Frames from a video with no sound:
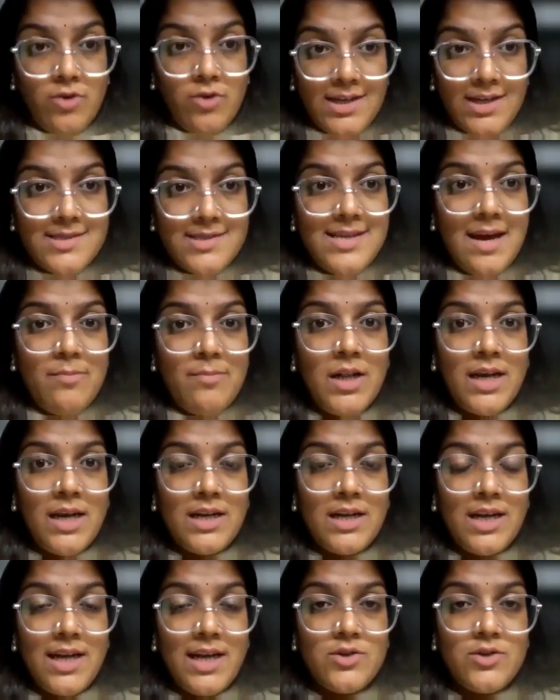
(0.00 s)
for example,
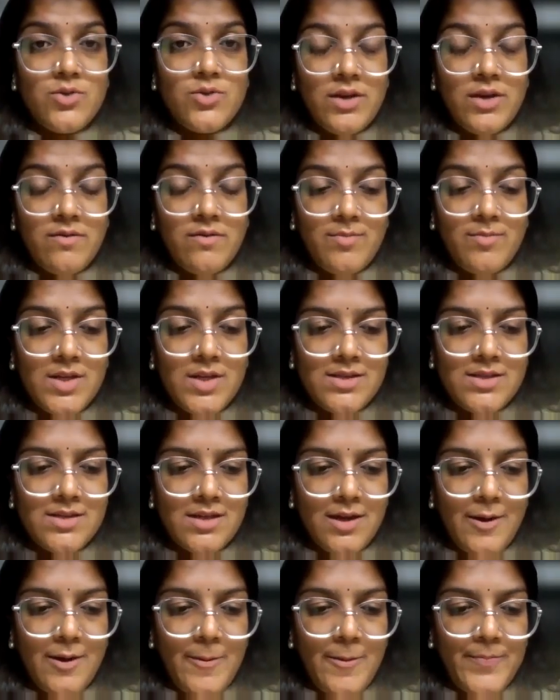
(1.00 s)
I'd like to give up this.
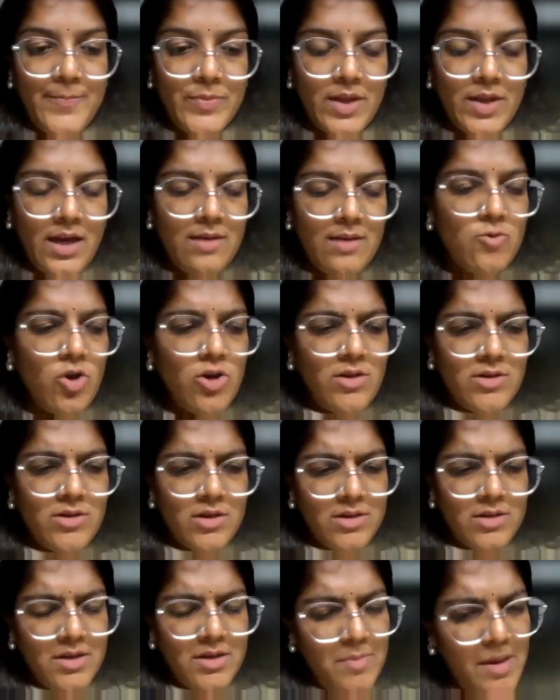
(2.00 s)
I'm not
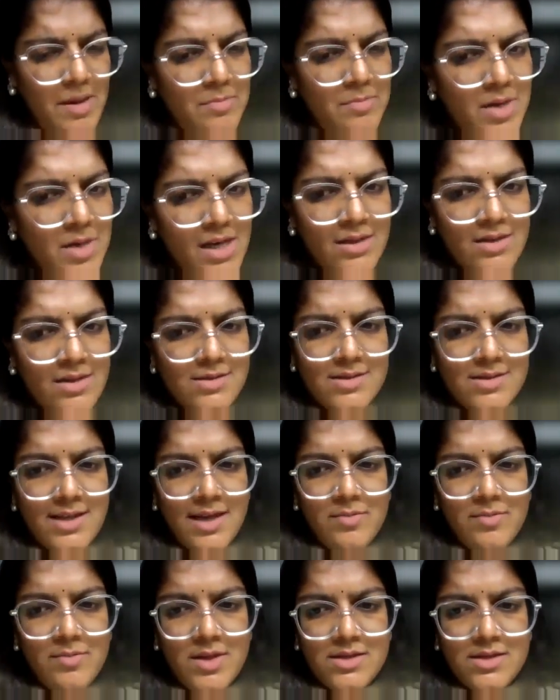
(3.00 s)
remembering this
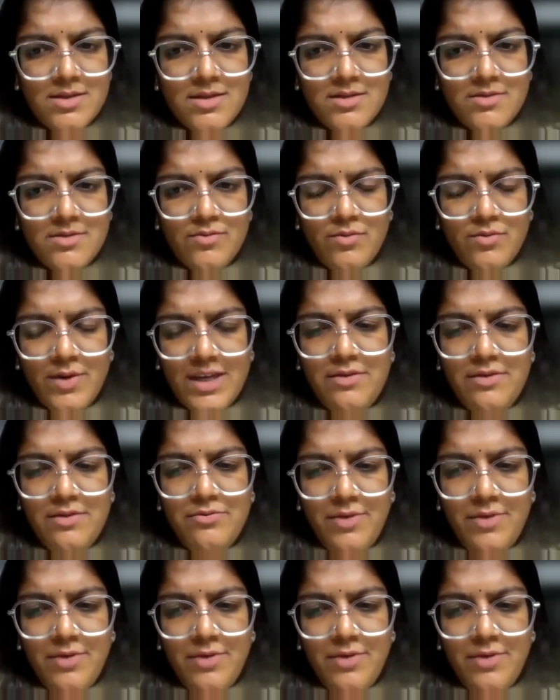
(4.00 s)
name. There's this very